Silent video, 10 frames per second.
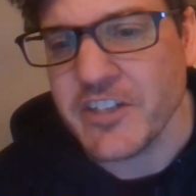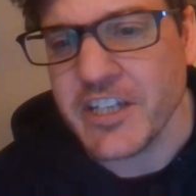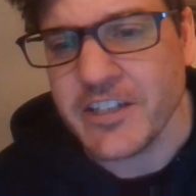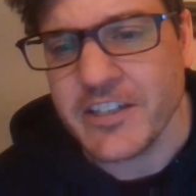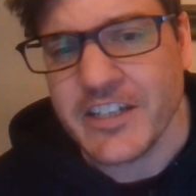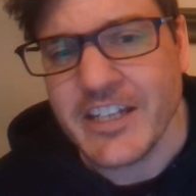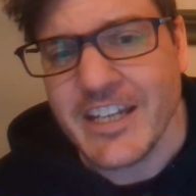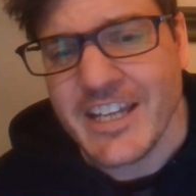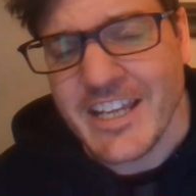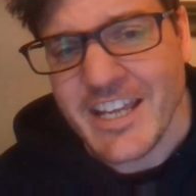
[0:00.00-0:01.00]
King,
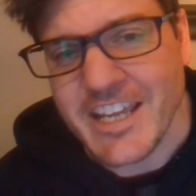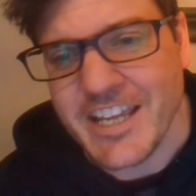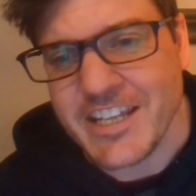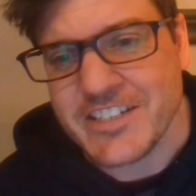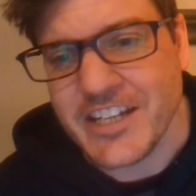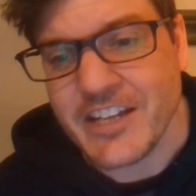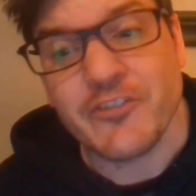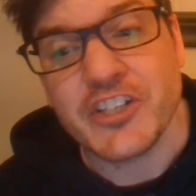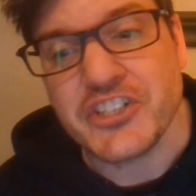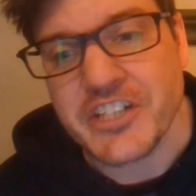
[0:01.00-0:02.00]
and I
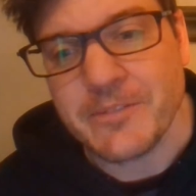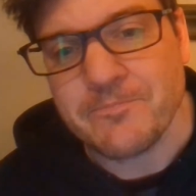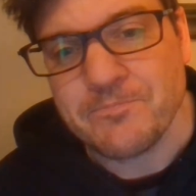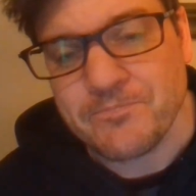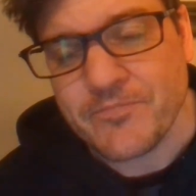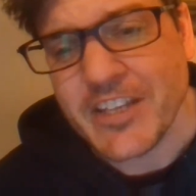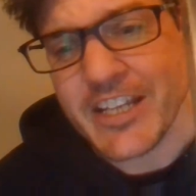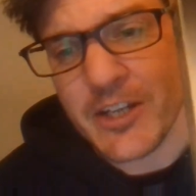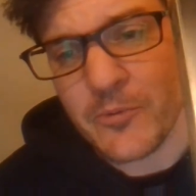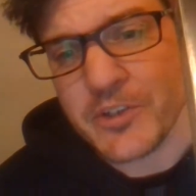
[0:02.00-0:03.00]
finished it.
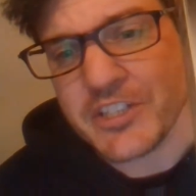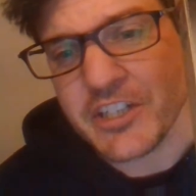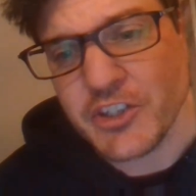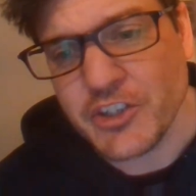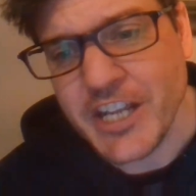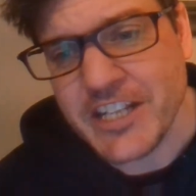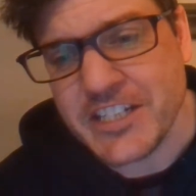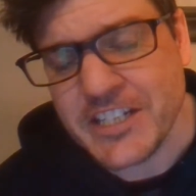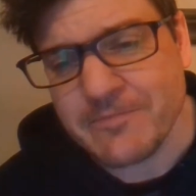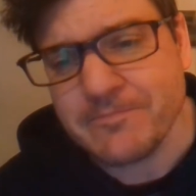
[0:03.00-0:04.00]
It was a good
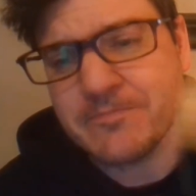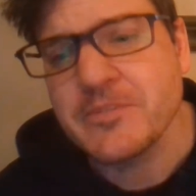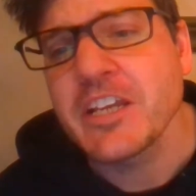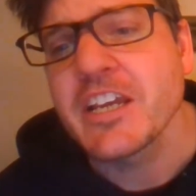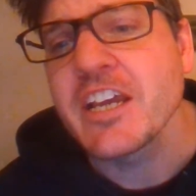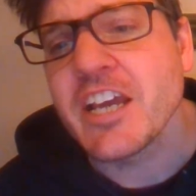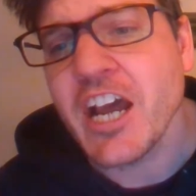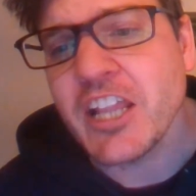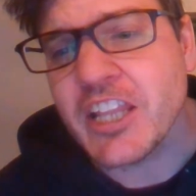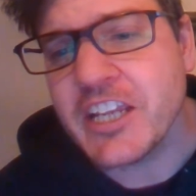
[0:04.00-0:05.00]
ending.
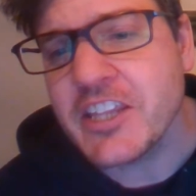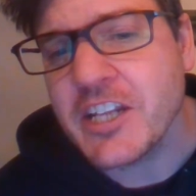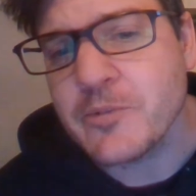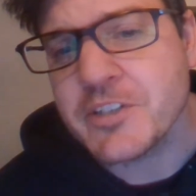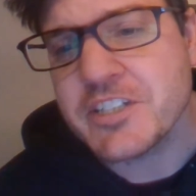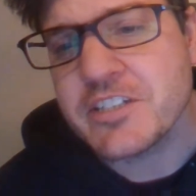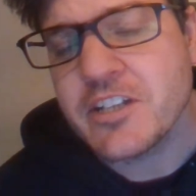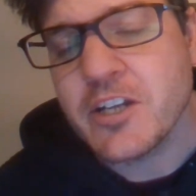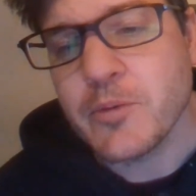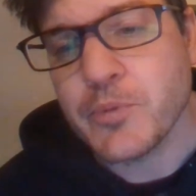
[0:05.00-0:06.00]
I liked that it was
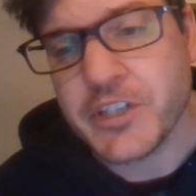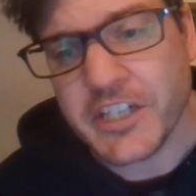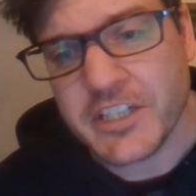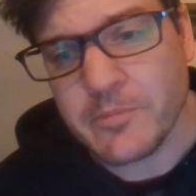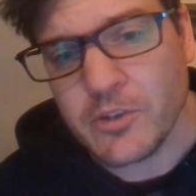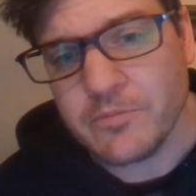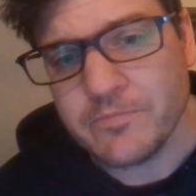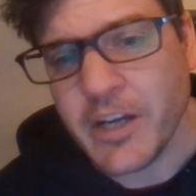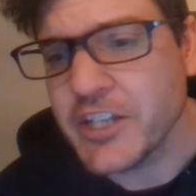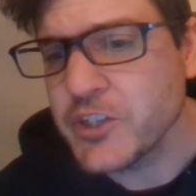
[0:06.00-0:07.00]
predictable.
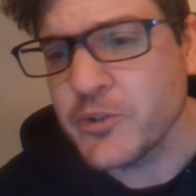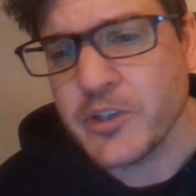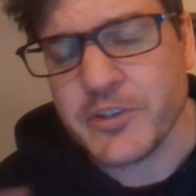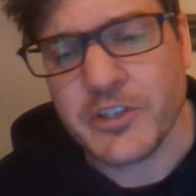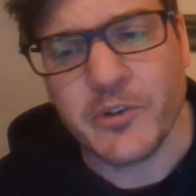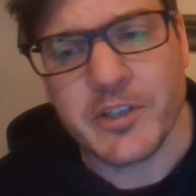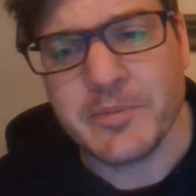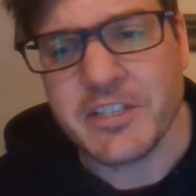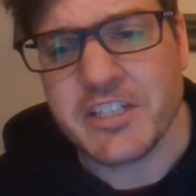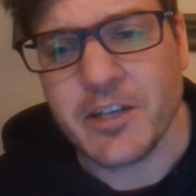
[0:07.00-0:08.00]
I knew there was going to
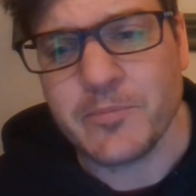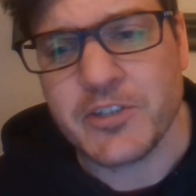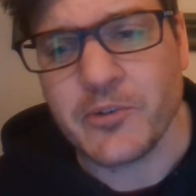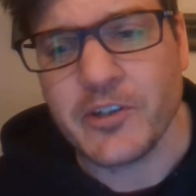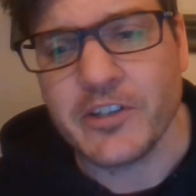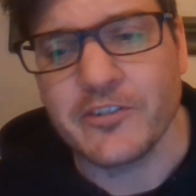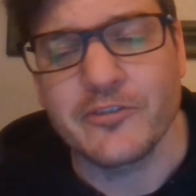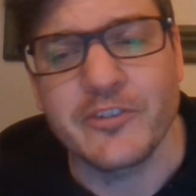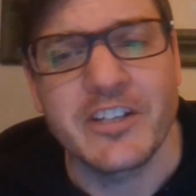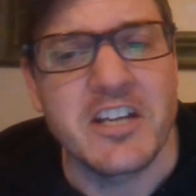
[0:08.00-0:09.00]
be some sort
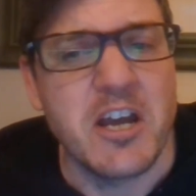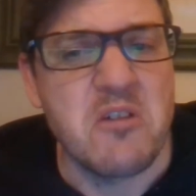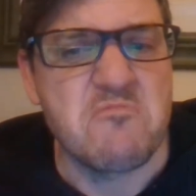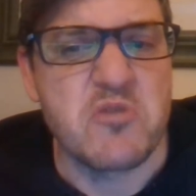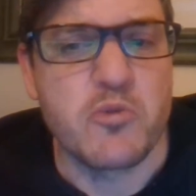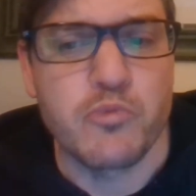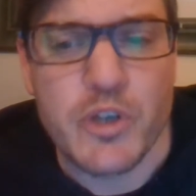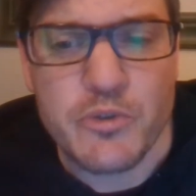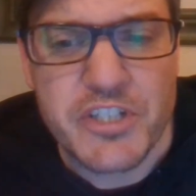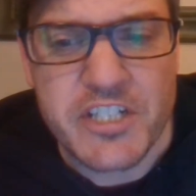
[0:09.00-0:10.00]
of
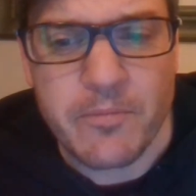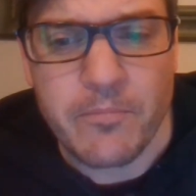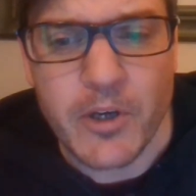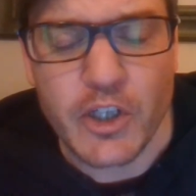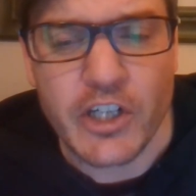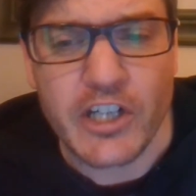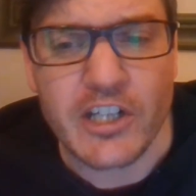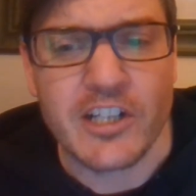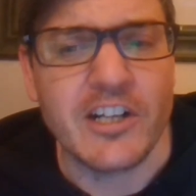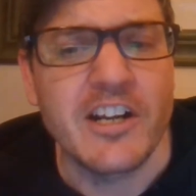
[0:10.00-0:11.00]
gruesome
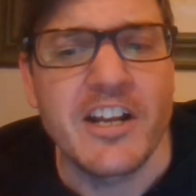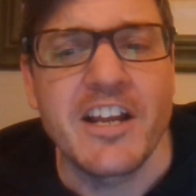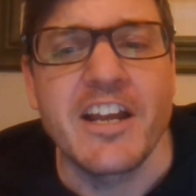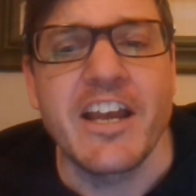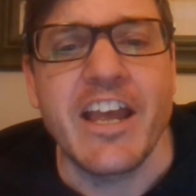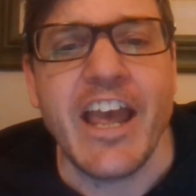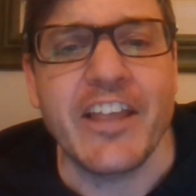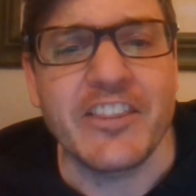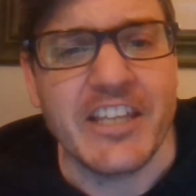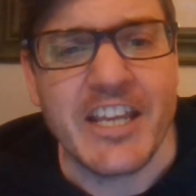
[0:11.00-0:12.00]
murder
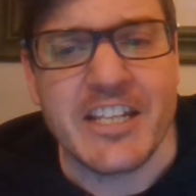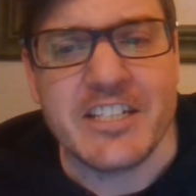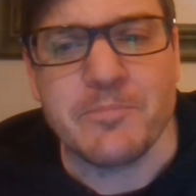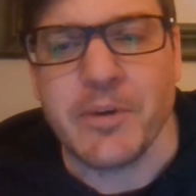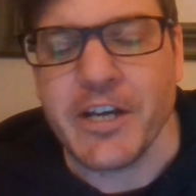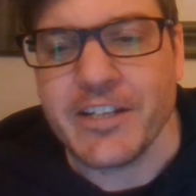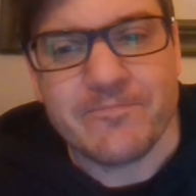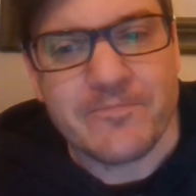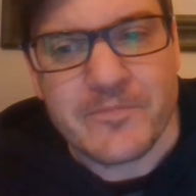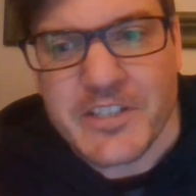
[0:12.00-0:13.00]
at the end, but
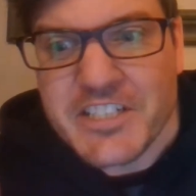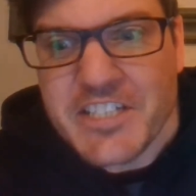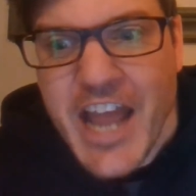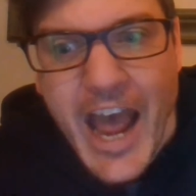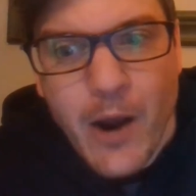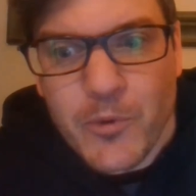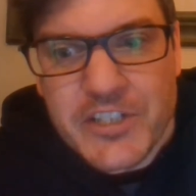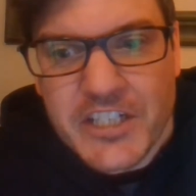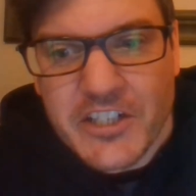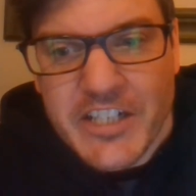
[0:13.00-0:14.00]
how
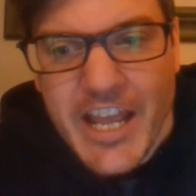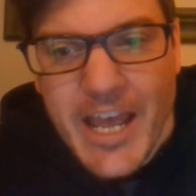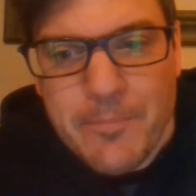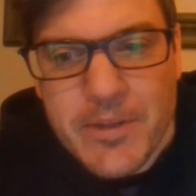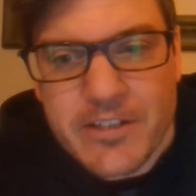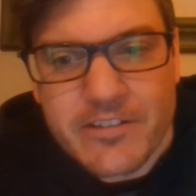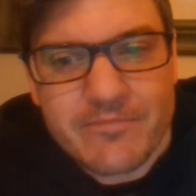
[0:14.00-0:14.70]
was it going to happen?